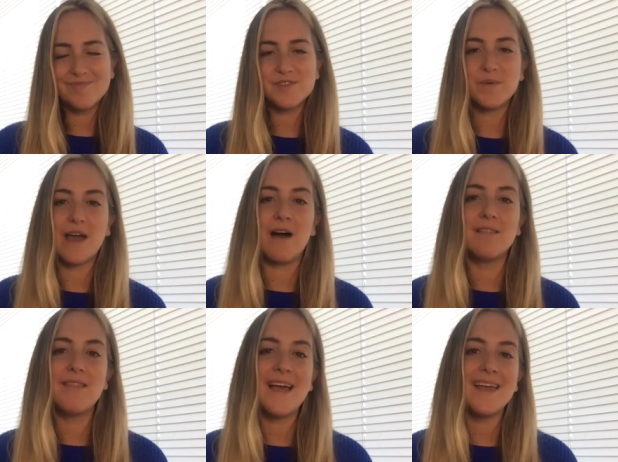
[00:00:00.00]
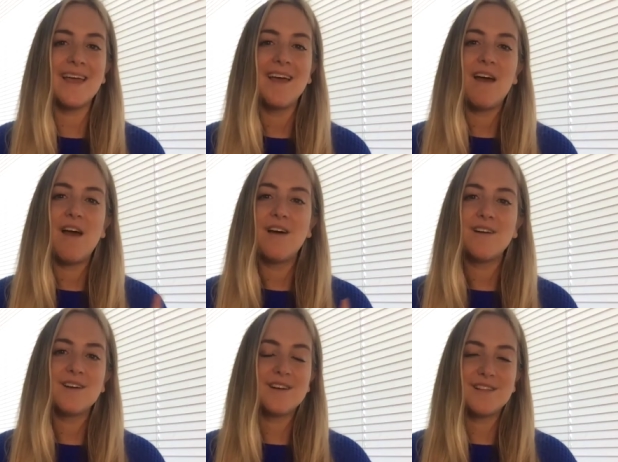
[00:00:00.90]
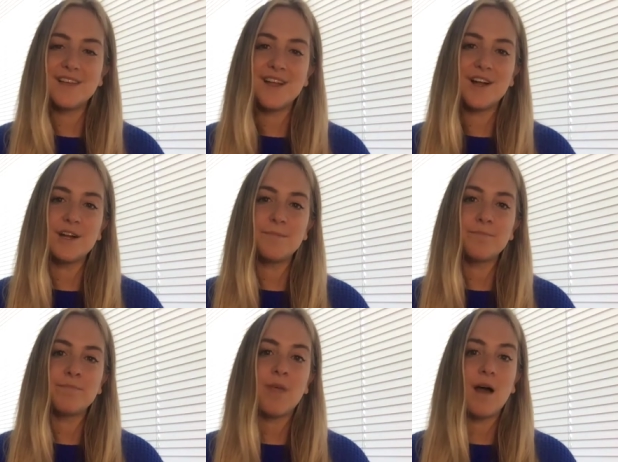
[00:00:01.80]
So we got light, clear,